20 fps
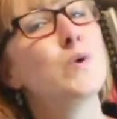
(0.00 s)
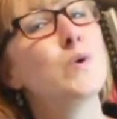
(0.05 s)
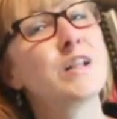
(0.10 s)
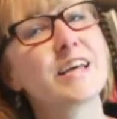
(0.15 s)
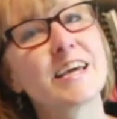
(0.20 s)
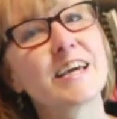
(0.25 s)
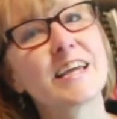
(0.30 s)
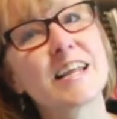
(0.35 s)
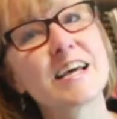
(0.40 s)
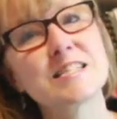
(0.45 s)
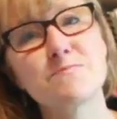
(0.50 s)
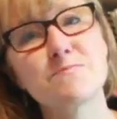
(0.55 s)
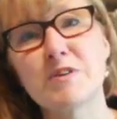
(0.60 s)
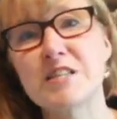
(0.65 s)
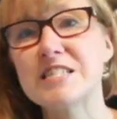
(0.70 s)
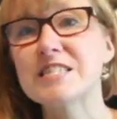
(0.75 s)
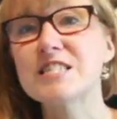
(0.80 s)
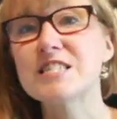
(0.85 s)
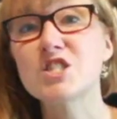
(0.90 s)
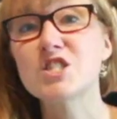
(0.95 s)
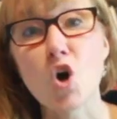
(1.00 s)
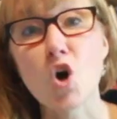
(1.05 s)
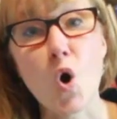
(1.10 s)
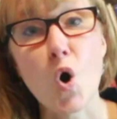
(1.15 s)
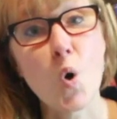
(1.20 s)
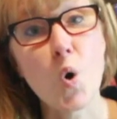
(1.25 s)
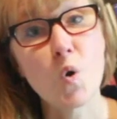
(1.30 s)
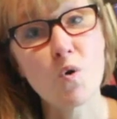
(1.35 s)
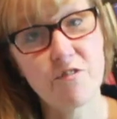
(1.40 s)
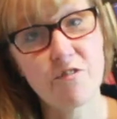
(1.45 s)
Well, it has been
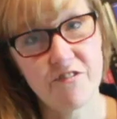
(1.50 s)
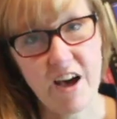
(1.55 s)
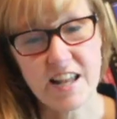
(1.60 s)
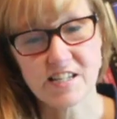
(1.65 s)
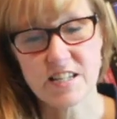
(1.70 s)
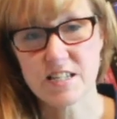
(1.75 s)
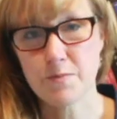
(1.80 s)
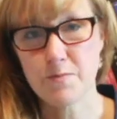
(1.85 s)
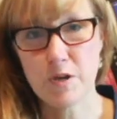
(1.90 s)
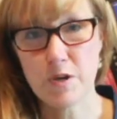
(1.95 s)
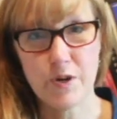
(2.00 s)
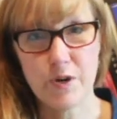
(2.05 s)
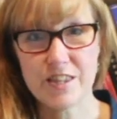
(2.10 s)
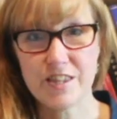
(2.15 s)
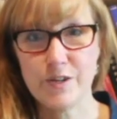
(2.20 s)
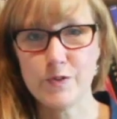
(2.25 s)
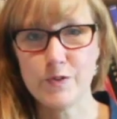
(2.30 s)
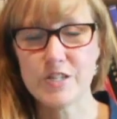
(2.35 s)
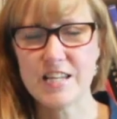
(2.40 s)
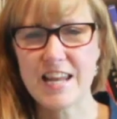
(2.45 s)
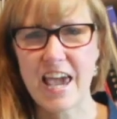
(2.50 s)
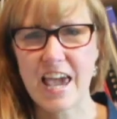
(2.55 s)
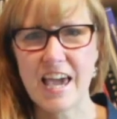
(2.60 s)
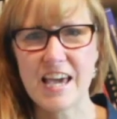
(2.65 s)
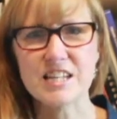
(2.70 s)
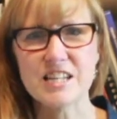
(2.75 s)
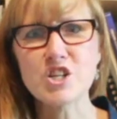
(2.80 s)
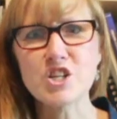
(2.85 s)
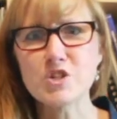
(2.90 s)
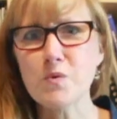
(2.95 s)
so fun to be with you today
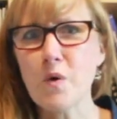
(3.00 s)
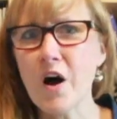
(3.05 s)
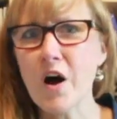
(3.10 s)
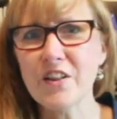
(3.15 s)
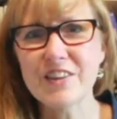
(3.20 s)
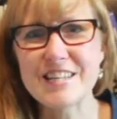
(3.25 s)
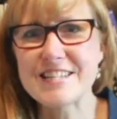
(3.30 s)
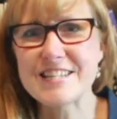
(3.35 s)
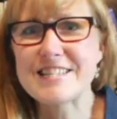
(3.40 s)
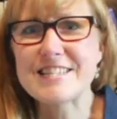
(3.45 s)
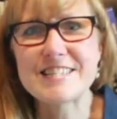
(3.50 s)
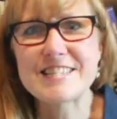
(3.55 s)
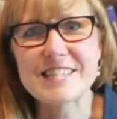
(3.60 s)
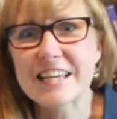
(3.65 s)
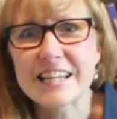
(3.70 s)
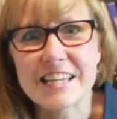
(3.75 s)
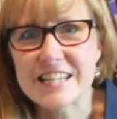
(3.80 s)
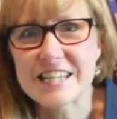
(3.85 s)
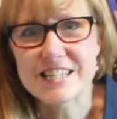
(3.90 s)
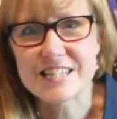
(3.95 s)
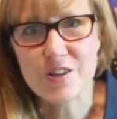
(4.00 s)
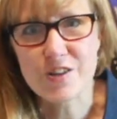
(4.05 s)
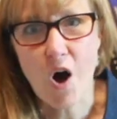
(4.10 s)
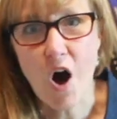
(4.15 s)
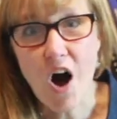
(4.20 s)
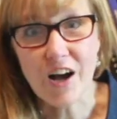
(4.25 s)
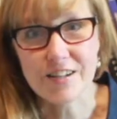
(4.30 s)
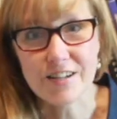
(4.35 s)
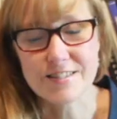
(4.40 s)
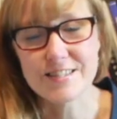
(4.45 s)
and to do all these silly
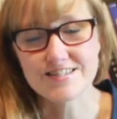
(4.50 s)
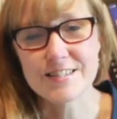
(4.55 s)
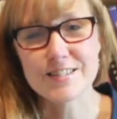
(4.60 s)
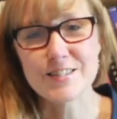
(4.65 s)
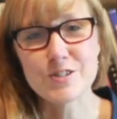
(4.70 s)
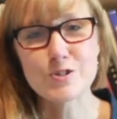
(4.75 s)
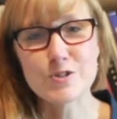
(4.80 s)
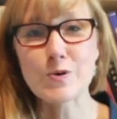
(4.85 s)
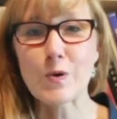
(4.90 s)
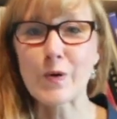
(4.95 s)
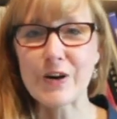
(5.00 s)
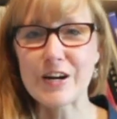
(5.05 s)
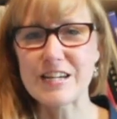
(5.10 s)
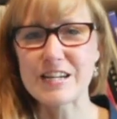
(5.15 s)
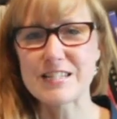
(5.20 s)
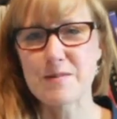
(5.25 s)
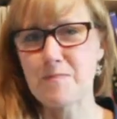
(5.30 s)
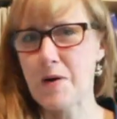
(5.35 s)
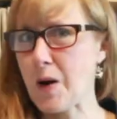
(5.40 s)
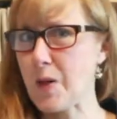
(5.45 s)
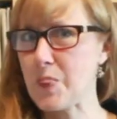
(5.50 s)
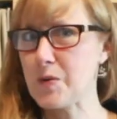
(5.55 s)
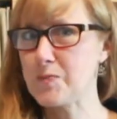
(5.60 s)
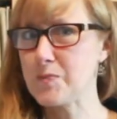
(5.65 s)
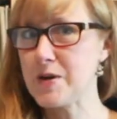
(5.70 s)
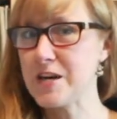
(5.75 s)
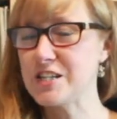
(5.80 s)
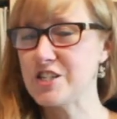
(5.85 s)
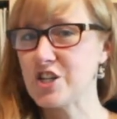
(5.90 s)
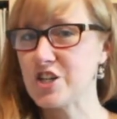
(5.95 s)
songs and stories about the
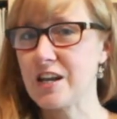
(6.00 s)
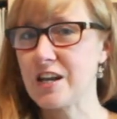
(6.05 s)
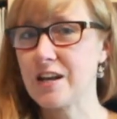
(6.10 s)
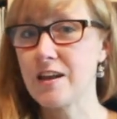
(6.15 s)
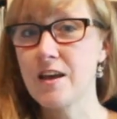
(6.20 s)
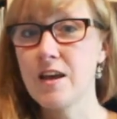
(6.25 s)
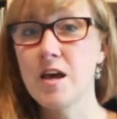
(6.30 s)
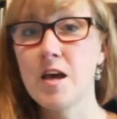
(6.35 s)
pigeon.